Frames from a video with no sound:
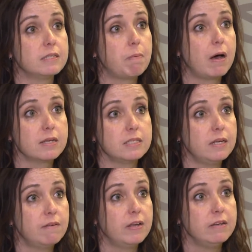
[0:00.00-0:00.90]
the
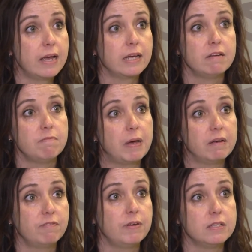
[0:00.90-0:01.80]
positive and negative
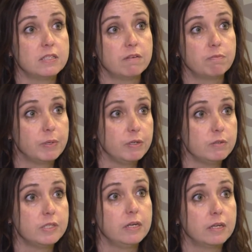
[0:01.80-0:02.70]
benefits of
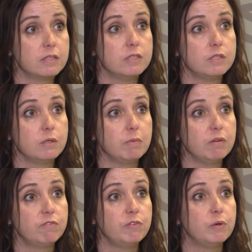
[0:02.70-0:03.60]
producing and
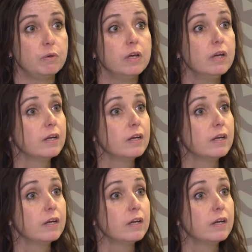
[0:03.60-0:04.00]
consuming food.